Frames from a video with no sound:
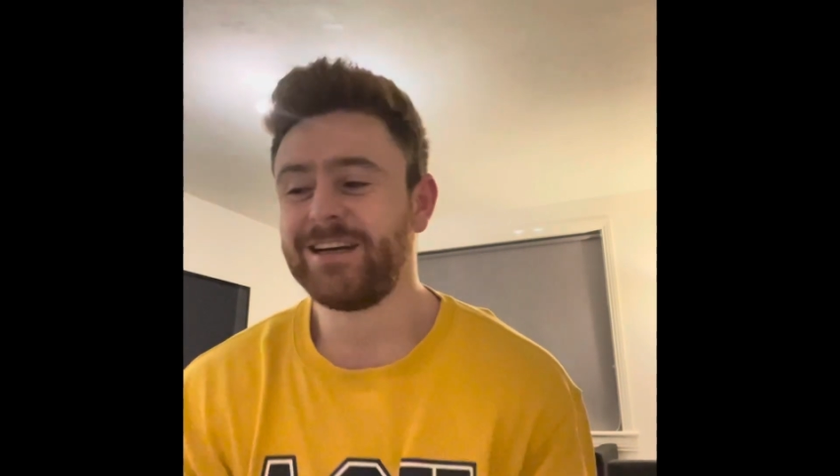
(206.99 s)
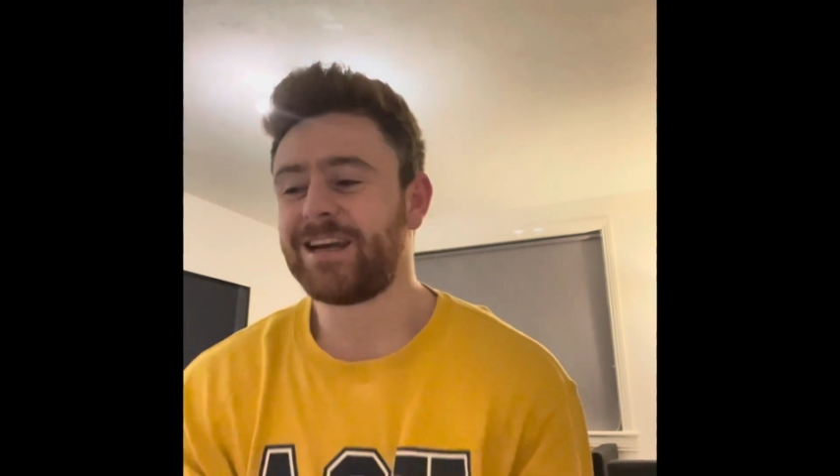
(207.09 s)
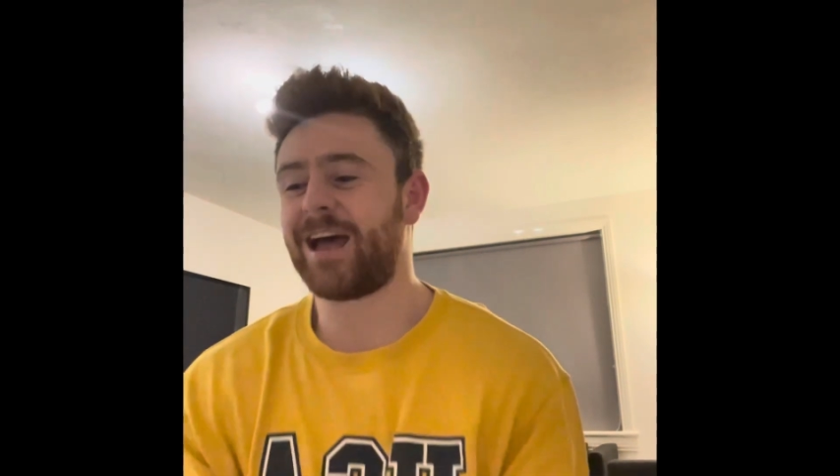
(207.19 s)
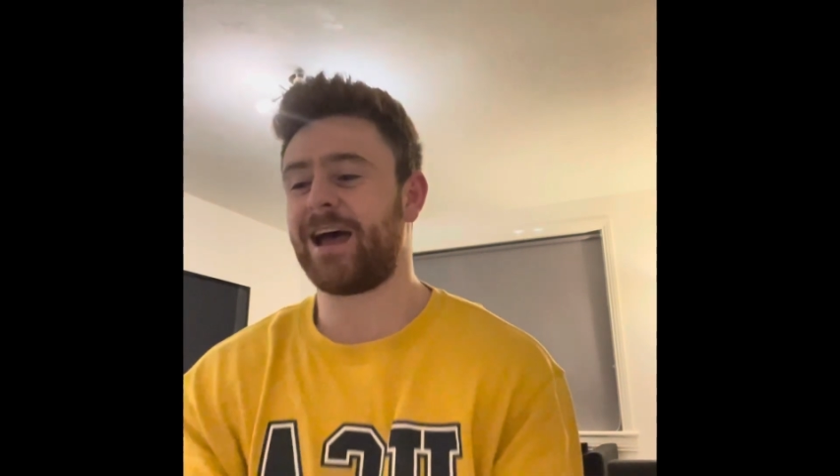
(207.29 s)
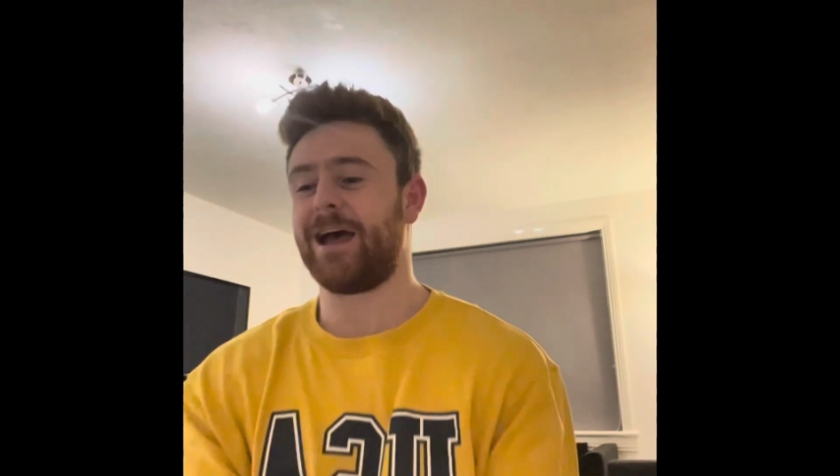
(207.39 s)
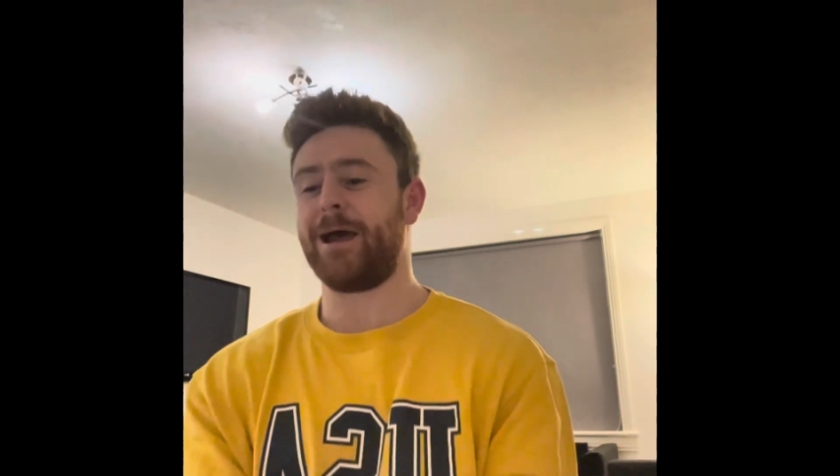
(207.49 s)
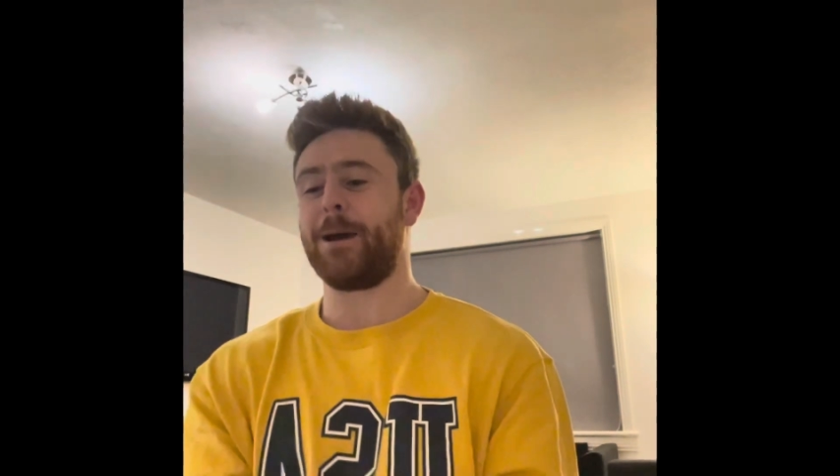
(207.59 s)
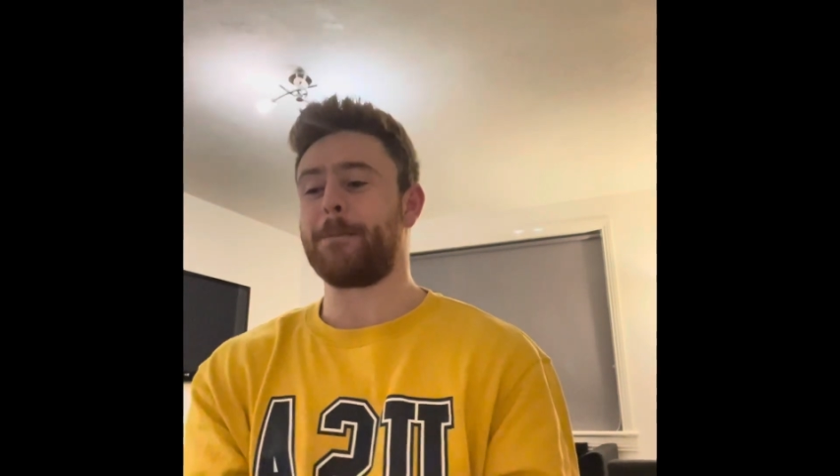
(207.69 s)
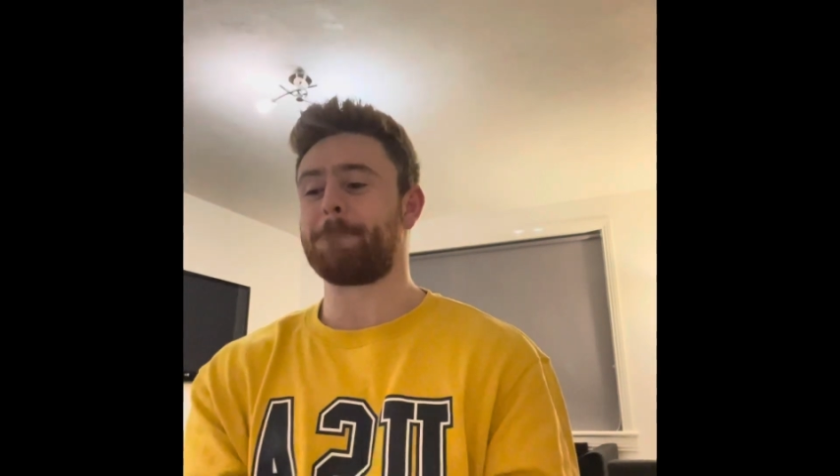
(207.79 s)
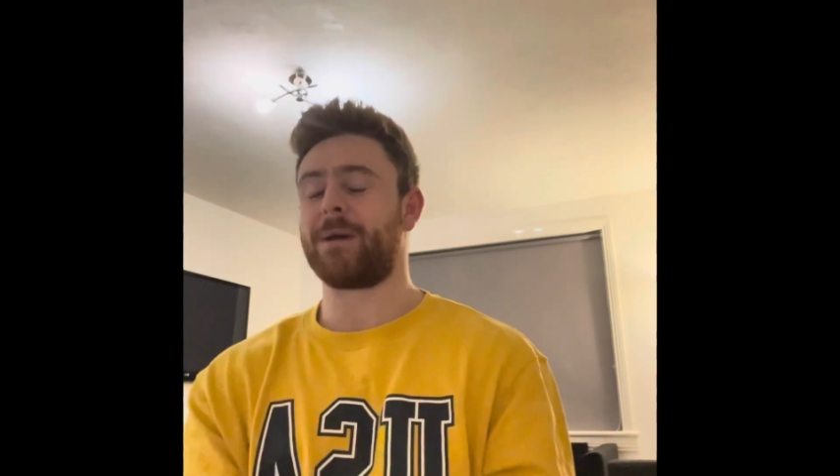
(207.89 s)

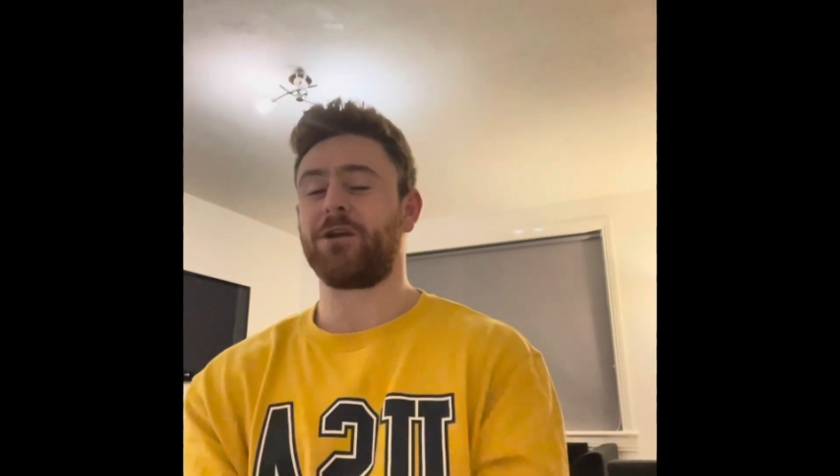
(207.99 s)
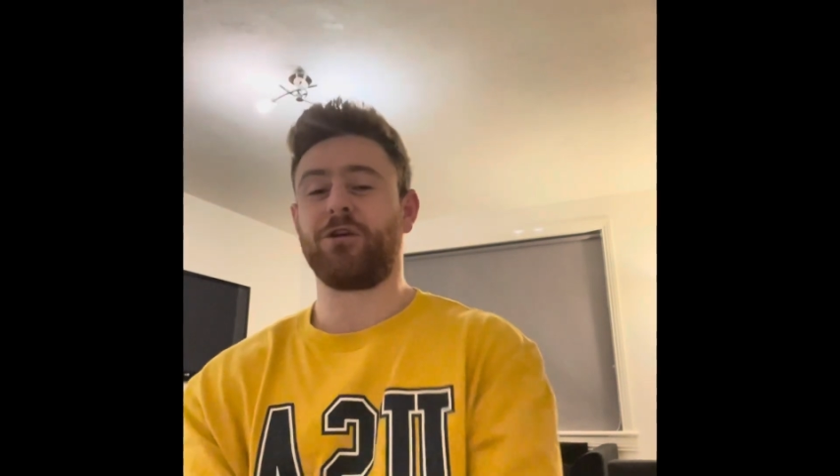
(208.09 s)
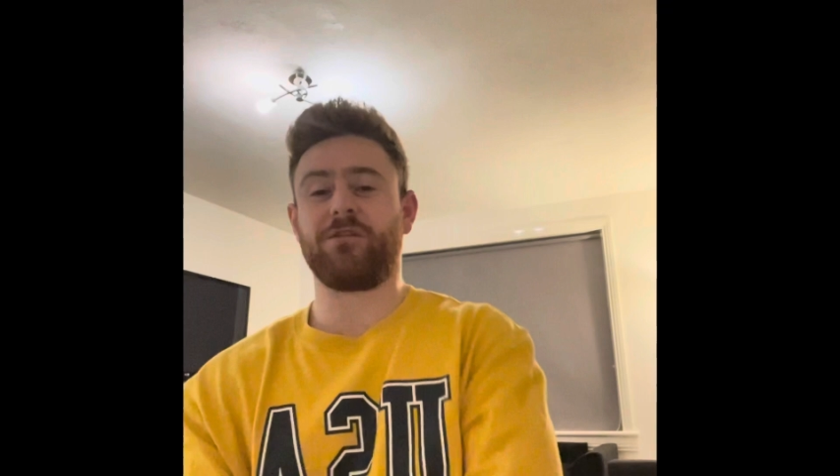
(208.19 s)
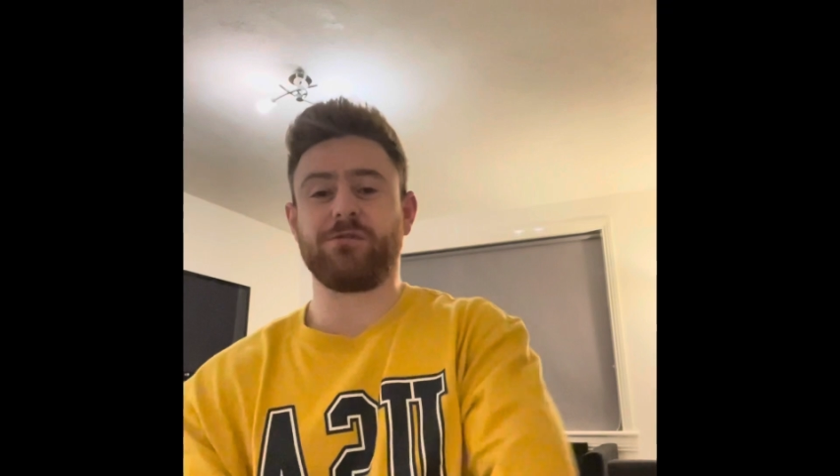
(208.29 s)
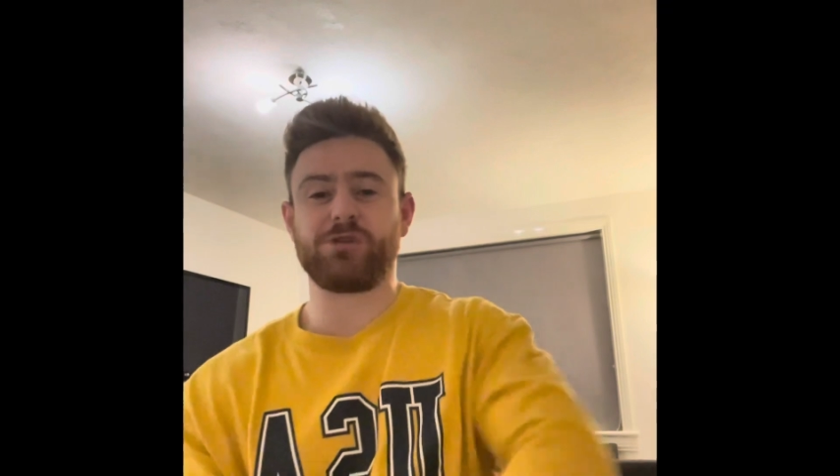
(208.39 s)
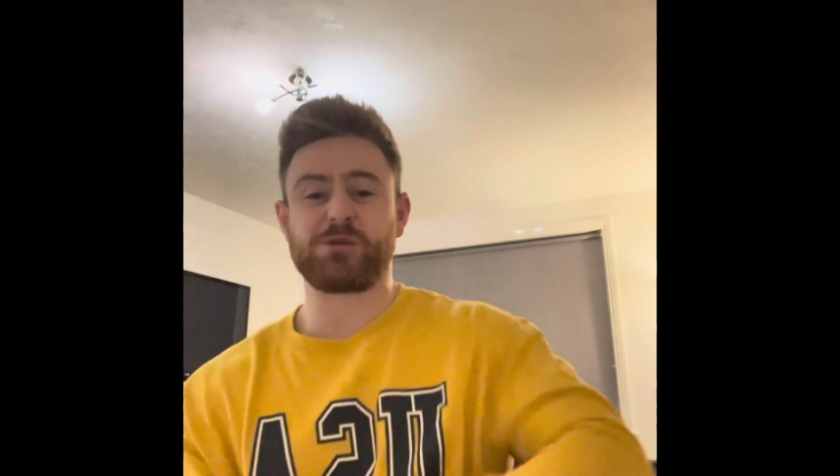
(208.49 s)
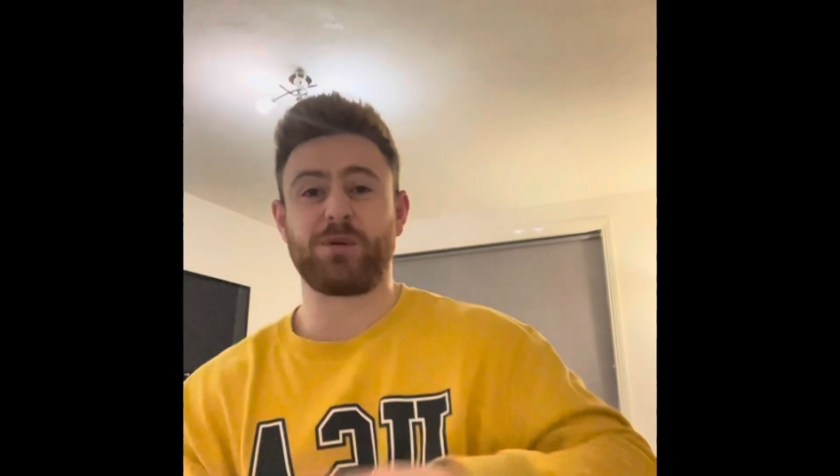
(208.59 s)
Um, I don't know if it was just